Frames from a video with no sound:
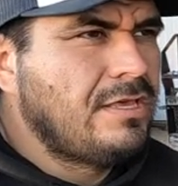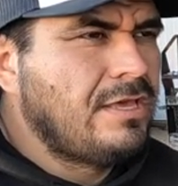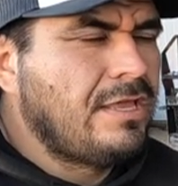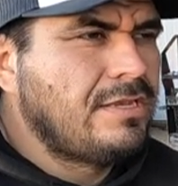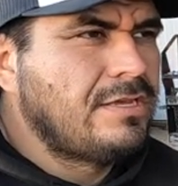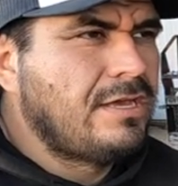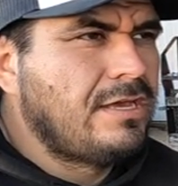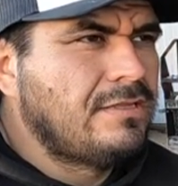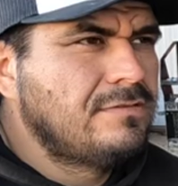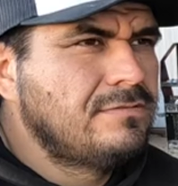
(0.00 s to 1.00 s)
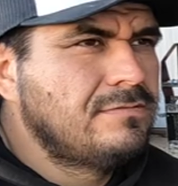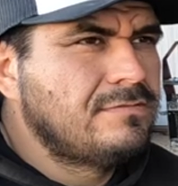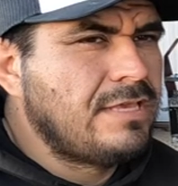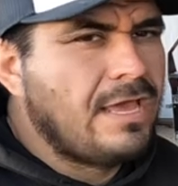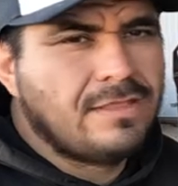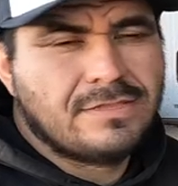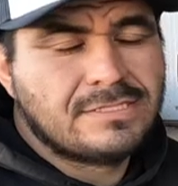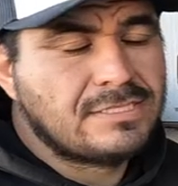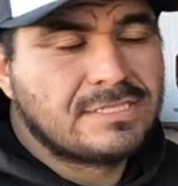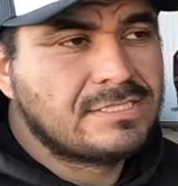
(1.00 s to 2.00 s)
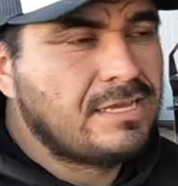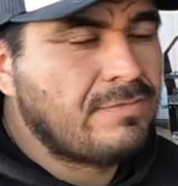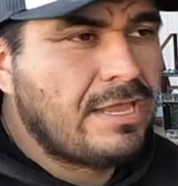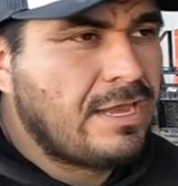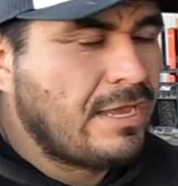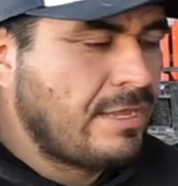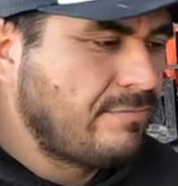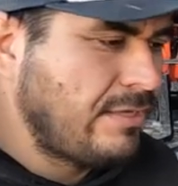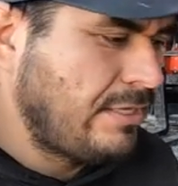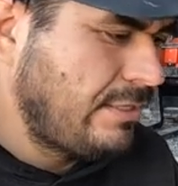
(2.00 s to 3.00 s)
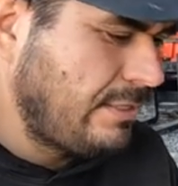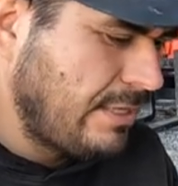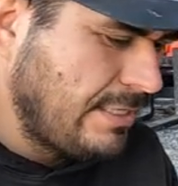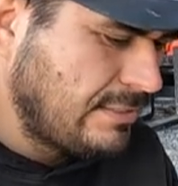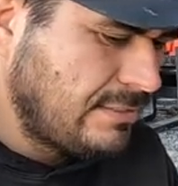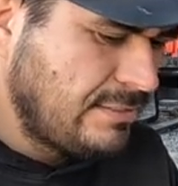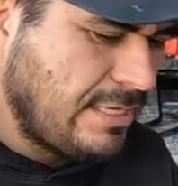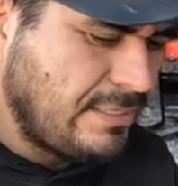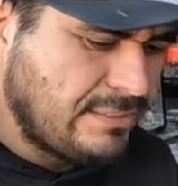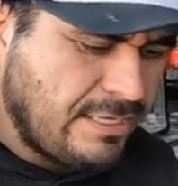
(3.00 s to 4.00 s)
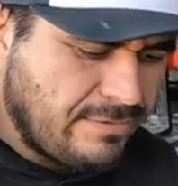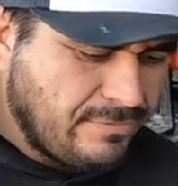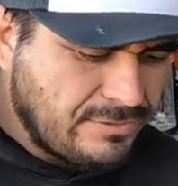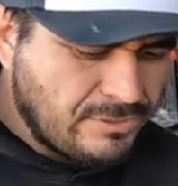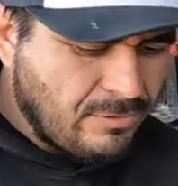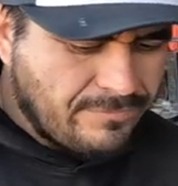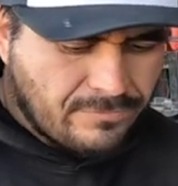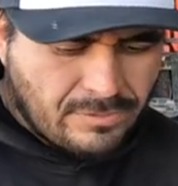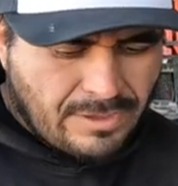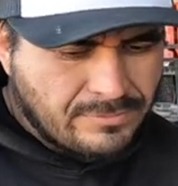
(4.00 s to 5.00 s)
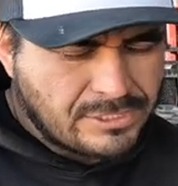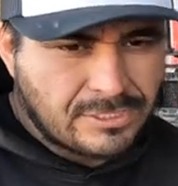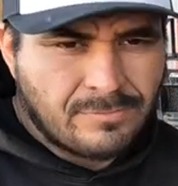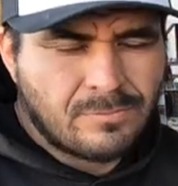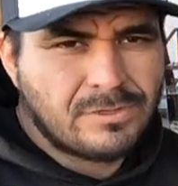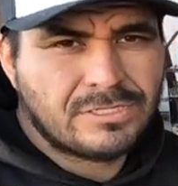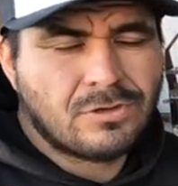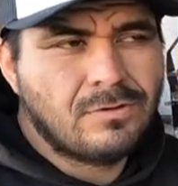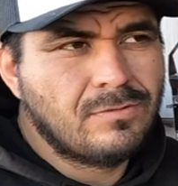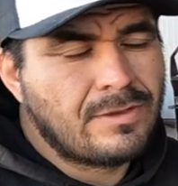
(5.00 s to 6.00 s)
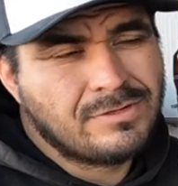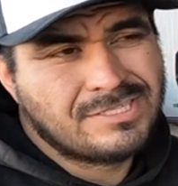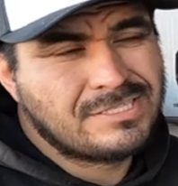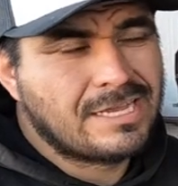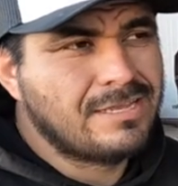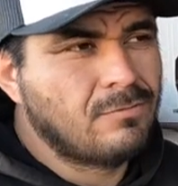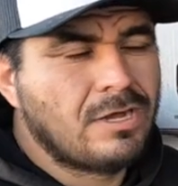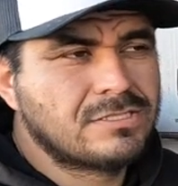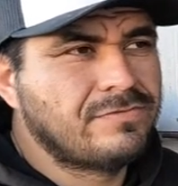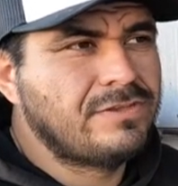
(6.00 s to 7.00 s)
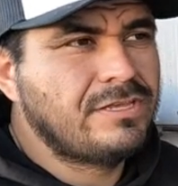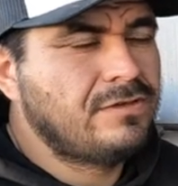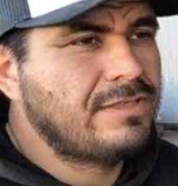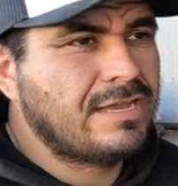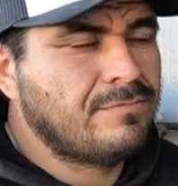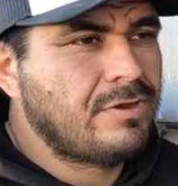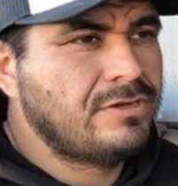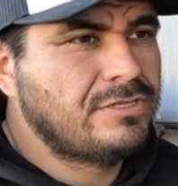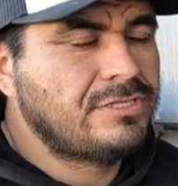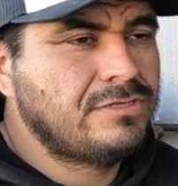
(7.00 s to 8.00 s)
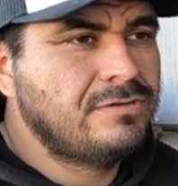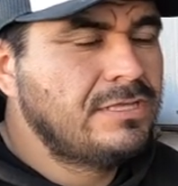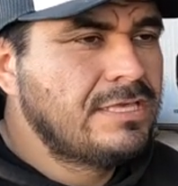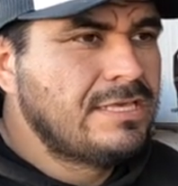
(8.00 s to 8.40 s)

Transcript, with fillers: and uh, yeah, that, that's it, man. I, I mean, you guys take take what you want for it. I wish someone would have told. I wish I could have watched a video that compared the two,